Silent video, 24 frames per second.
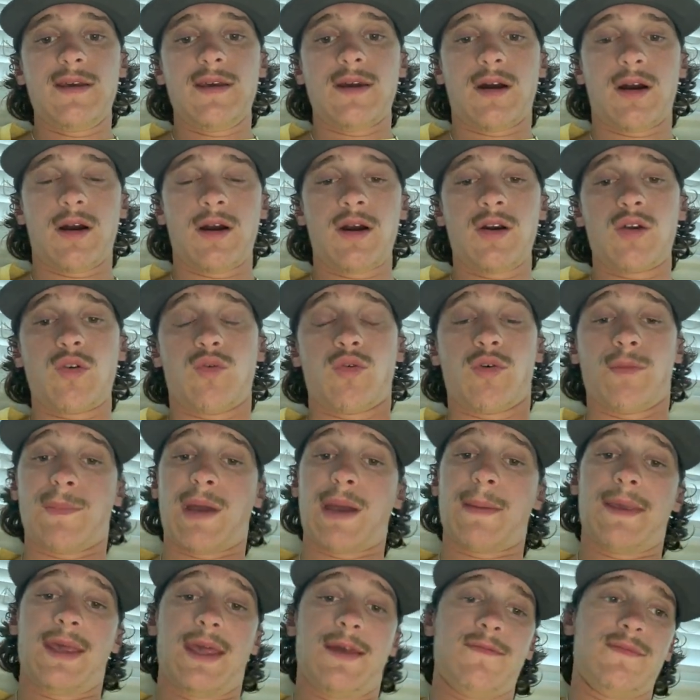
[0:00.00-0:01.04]
hurt or
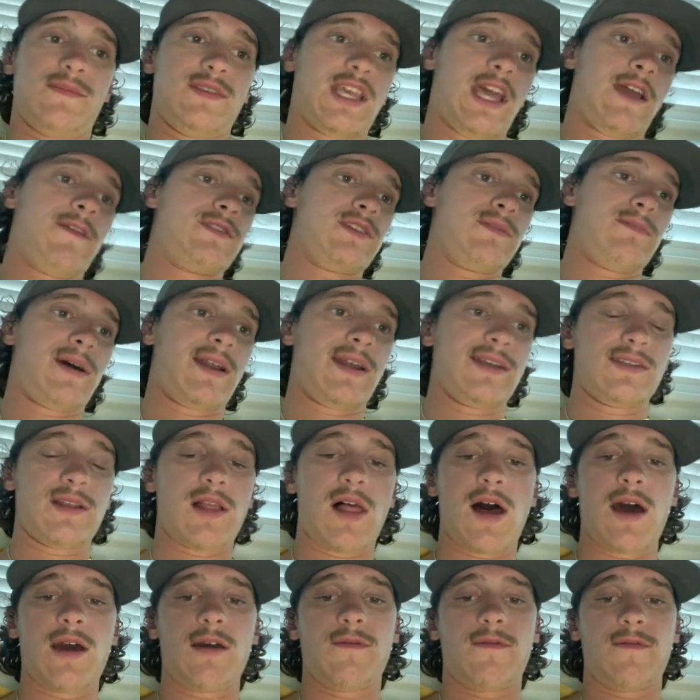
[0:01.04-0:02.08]
maybe even save somebody's
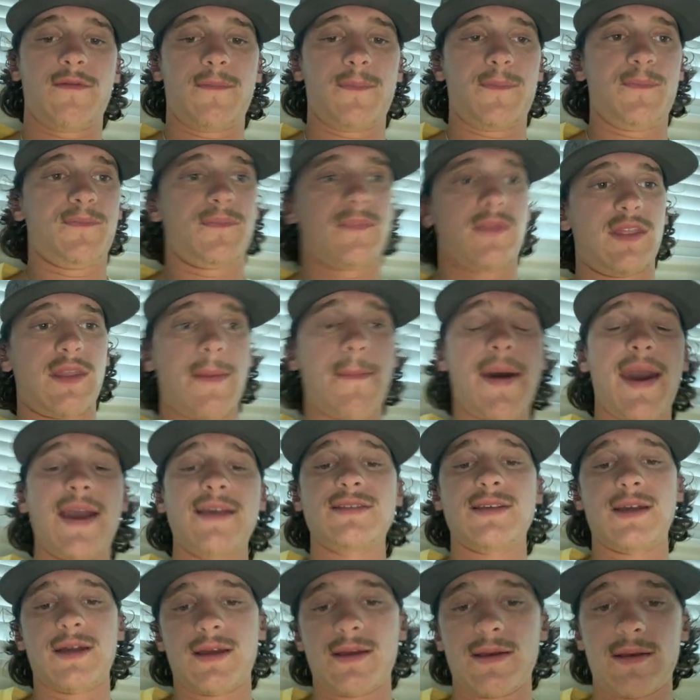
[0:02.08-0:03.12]
life. The
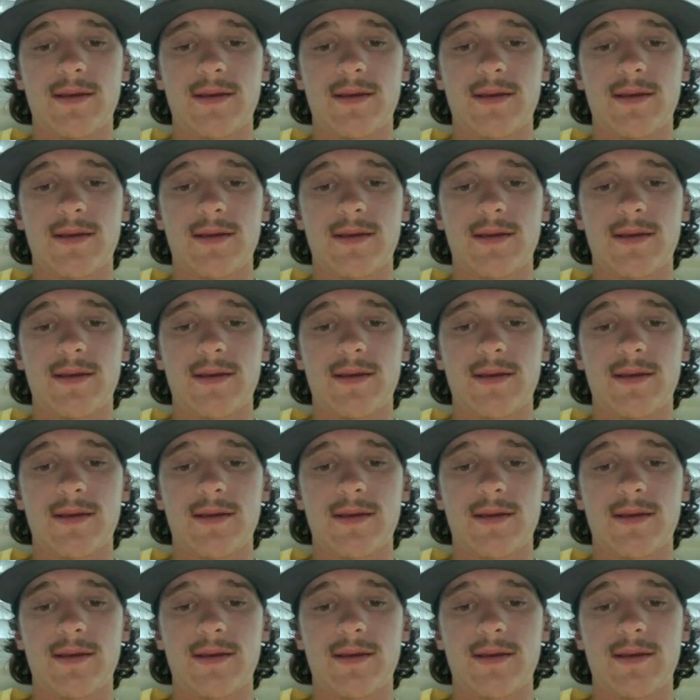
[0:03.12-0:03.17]
basic